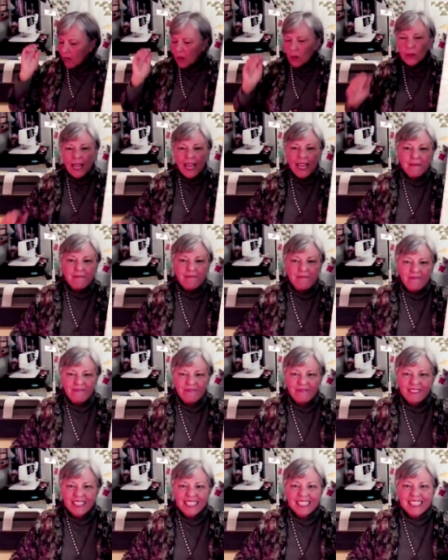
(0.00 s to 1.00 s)
Okay,
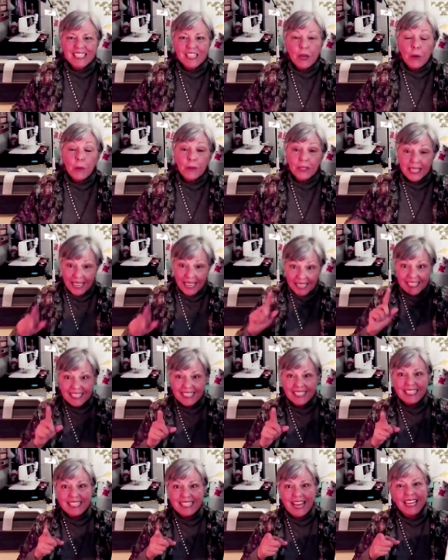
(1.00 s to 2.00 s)
so get
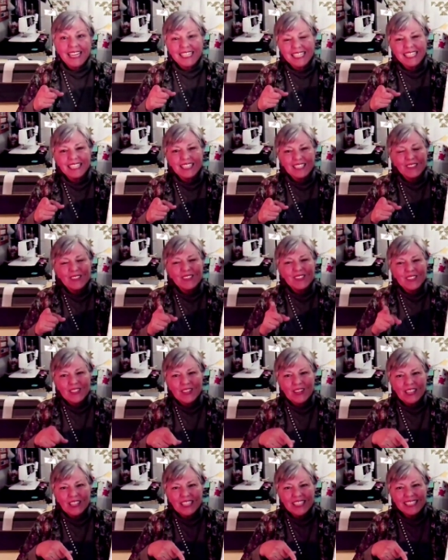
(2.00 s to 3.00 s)
to sashing those
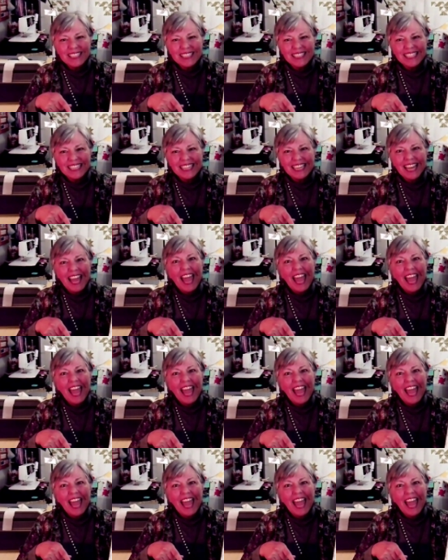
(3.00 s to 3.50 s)
stars,